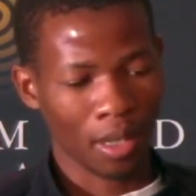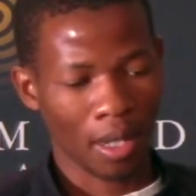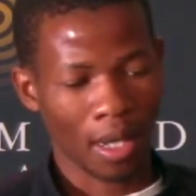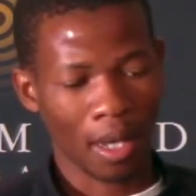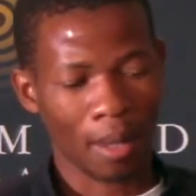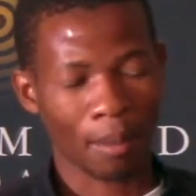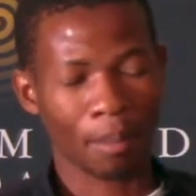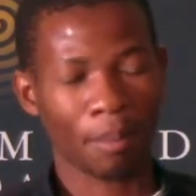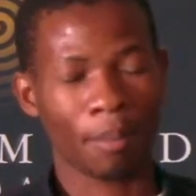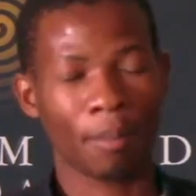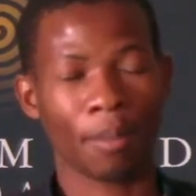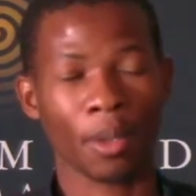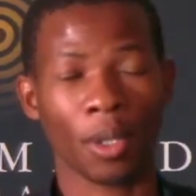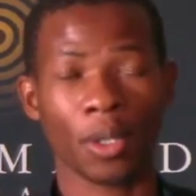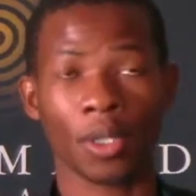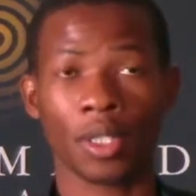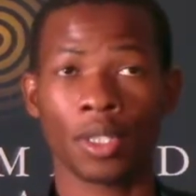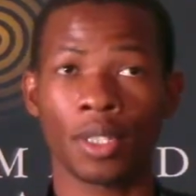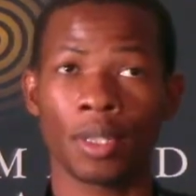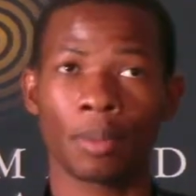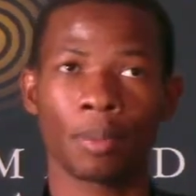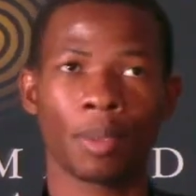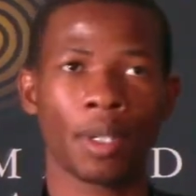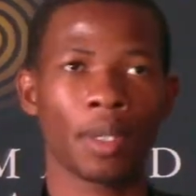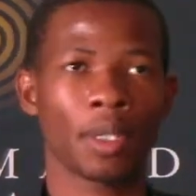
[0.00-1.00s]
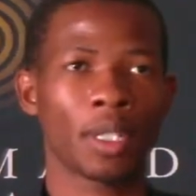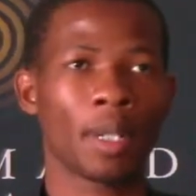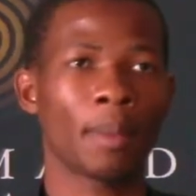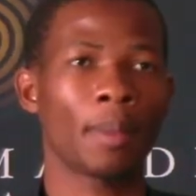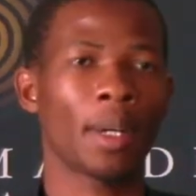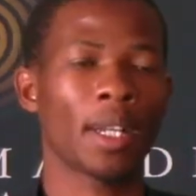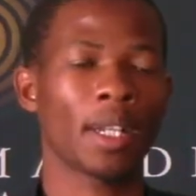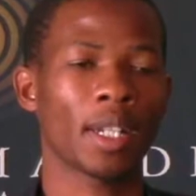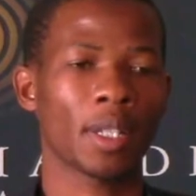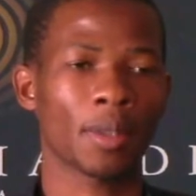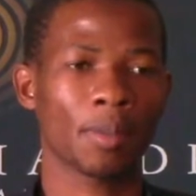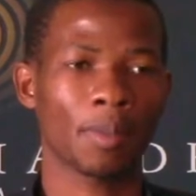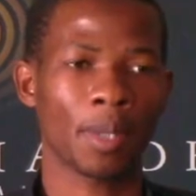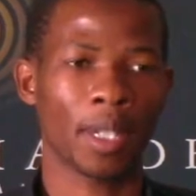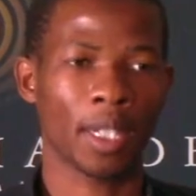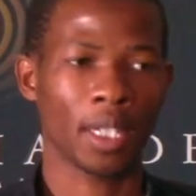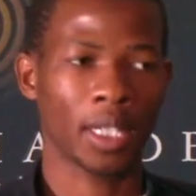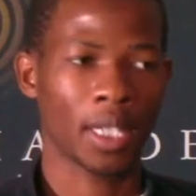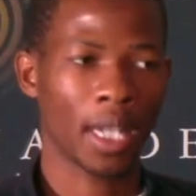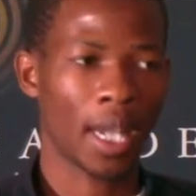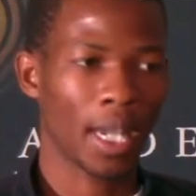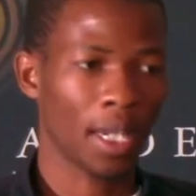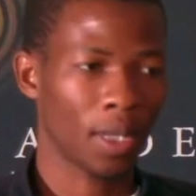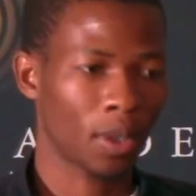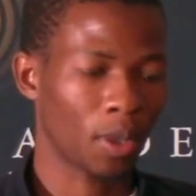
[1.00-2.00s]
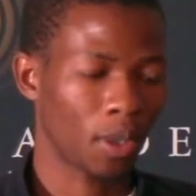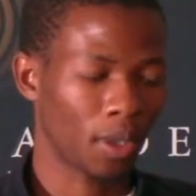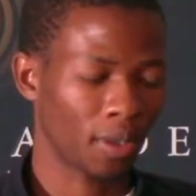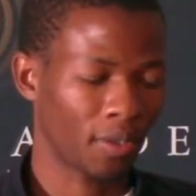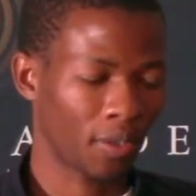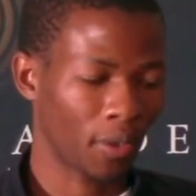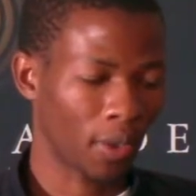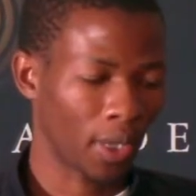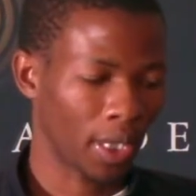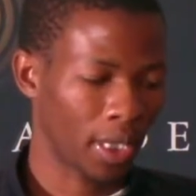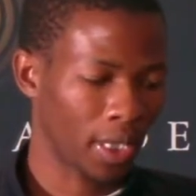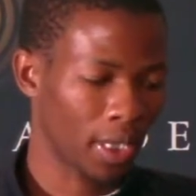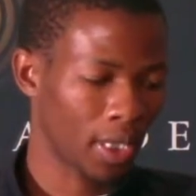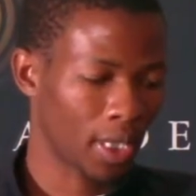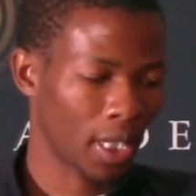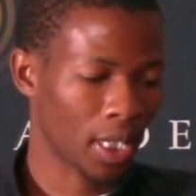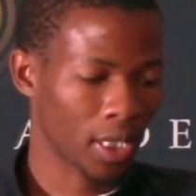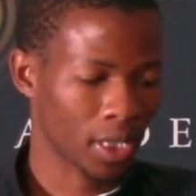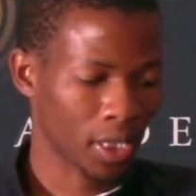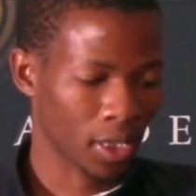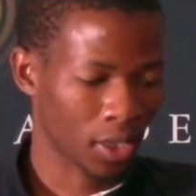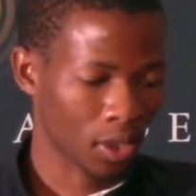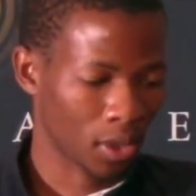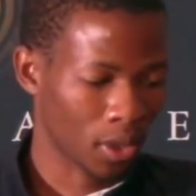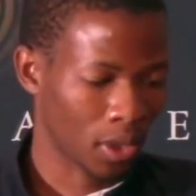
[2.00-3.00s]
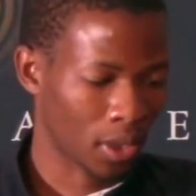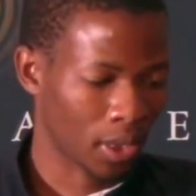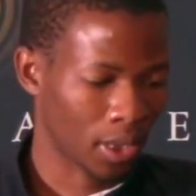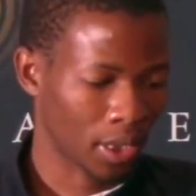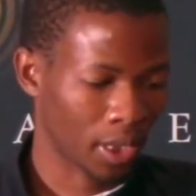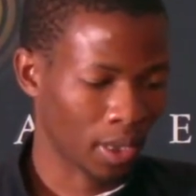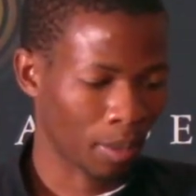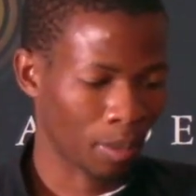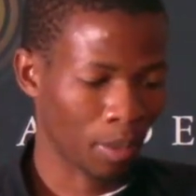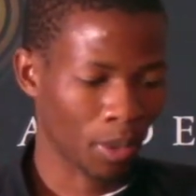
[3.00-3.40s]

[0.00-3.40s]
approach the Pretoria High Court for an interdict order